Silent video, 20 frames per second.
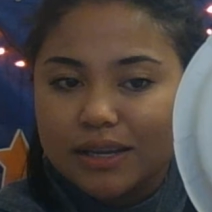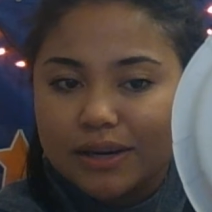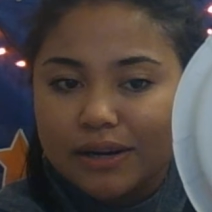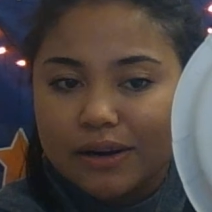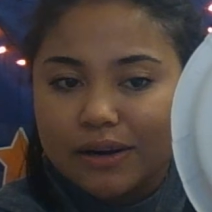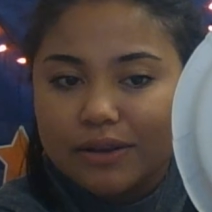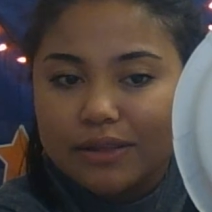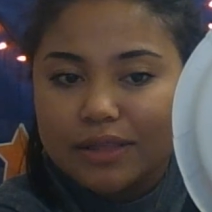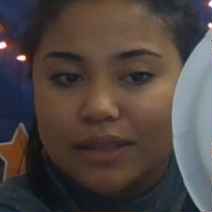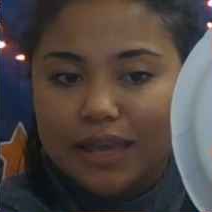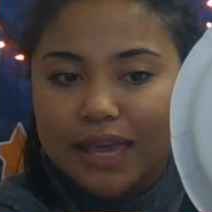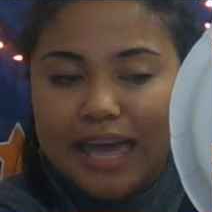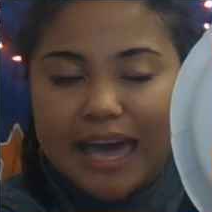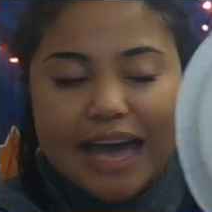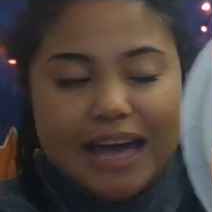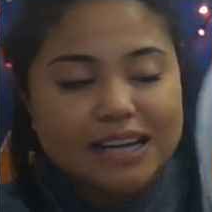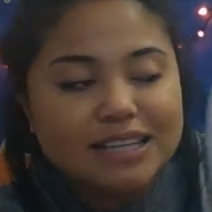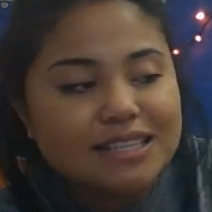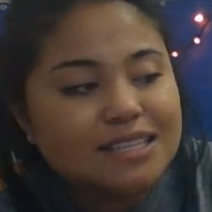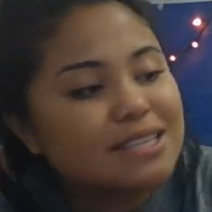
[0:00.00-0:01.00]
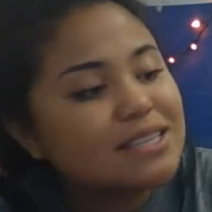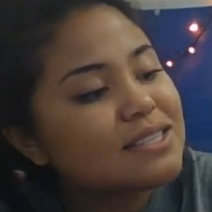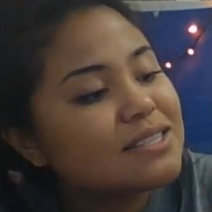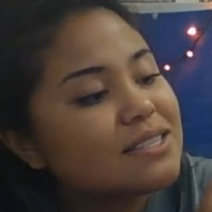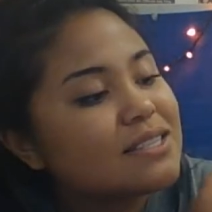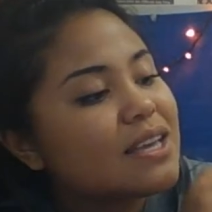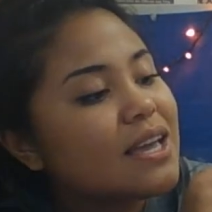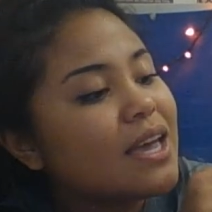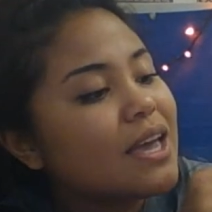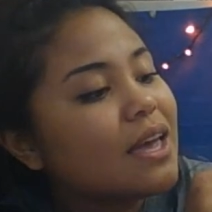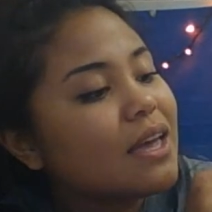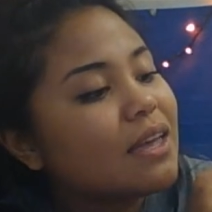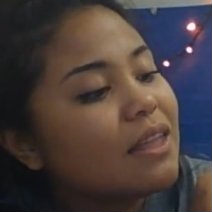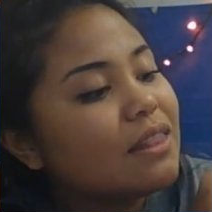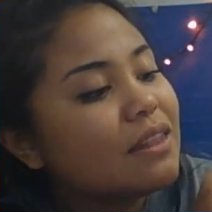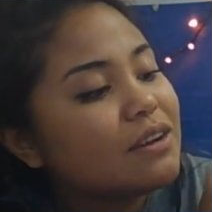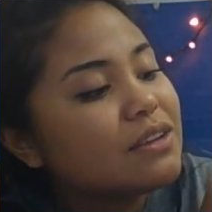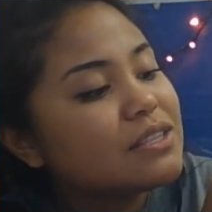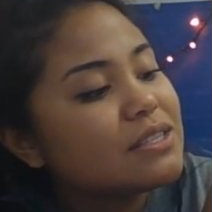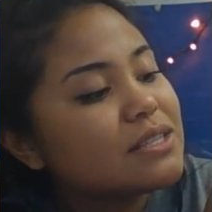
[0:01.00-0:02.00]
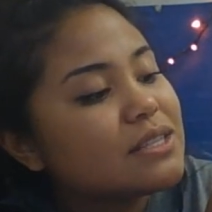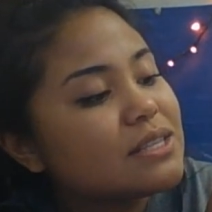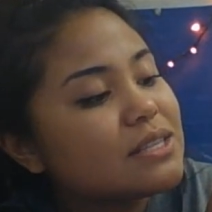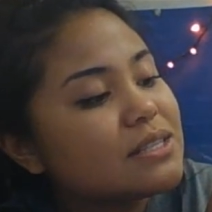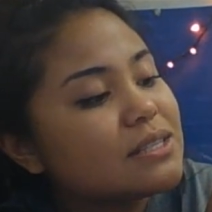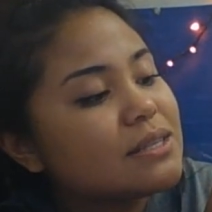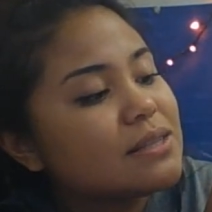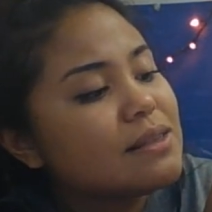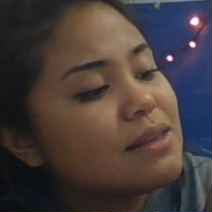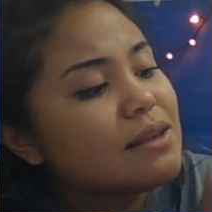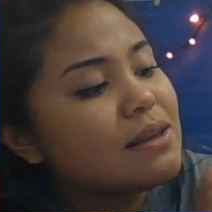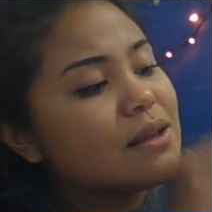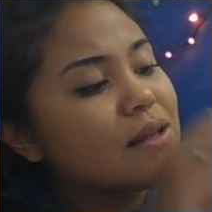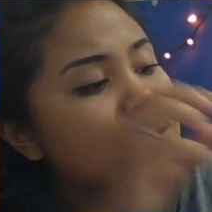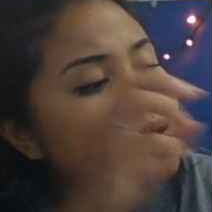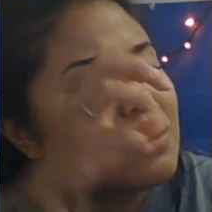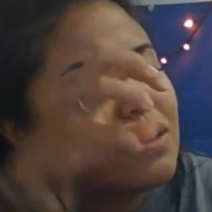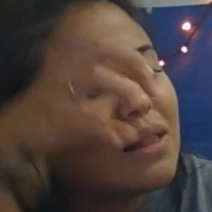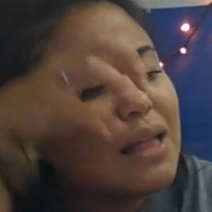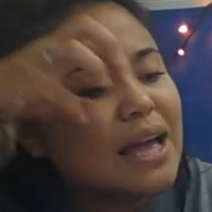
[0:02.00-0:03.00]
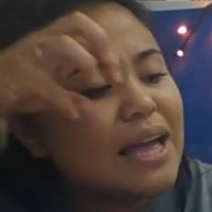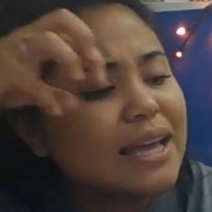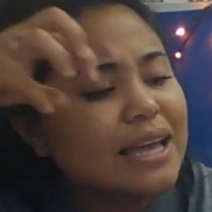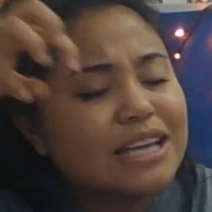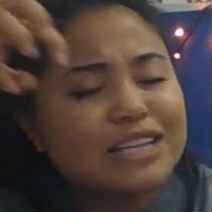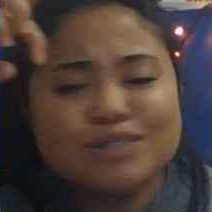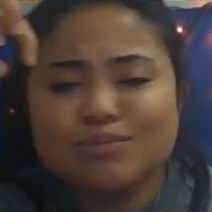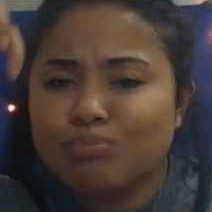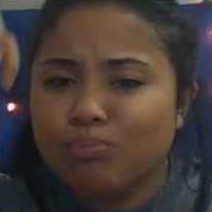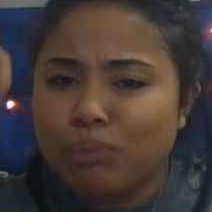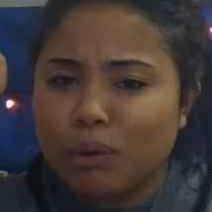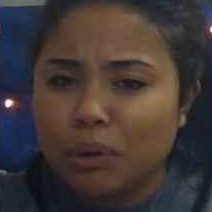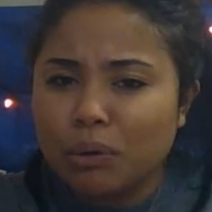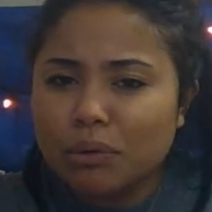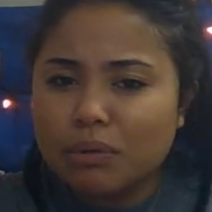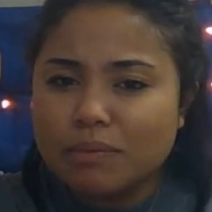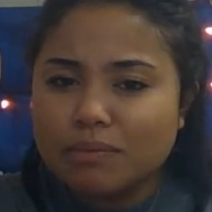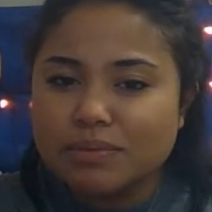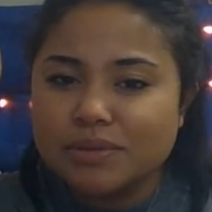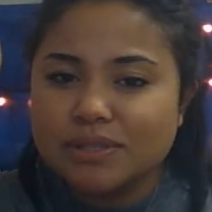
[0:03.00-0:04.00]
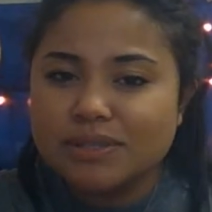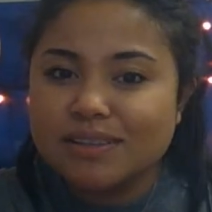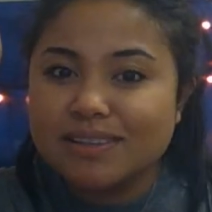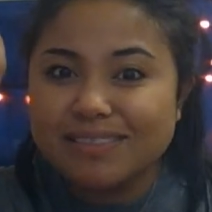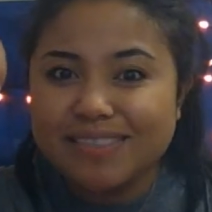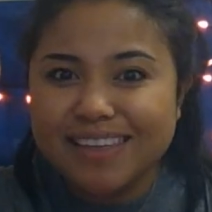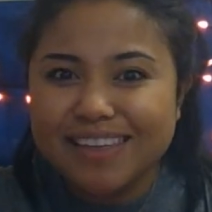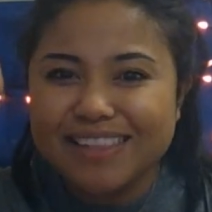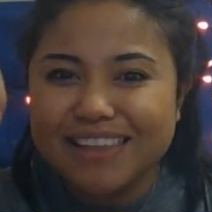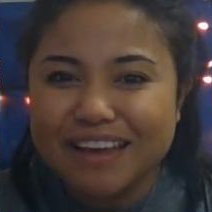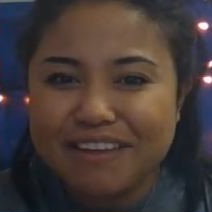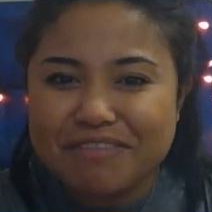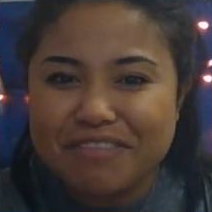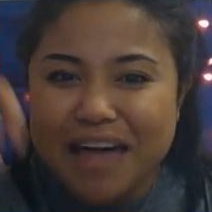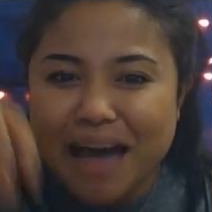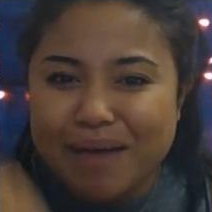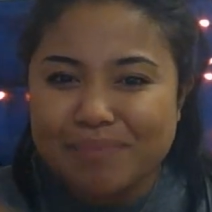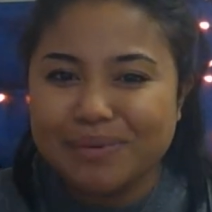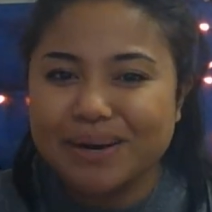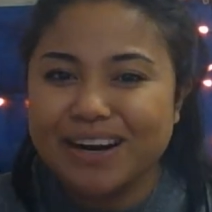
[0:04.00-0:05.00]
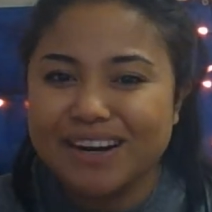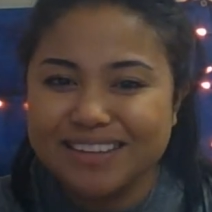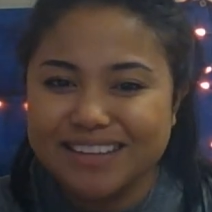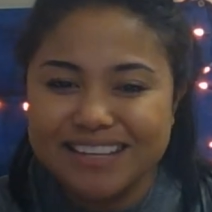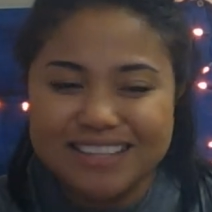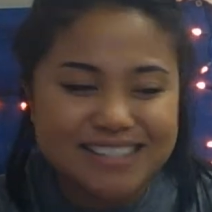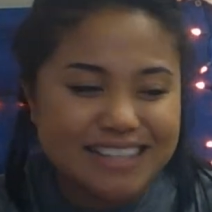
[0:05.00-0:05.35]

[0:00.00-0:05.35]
on the cactus, there's these little, I guess, bulbs. They love that part. That's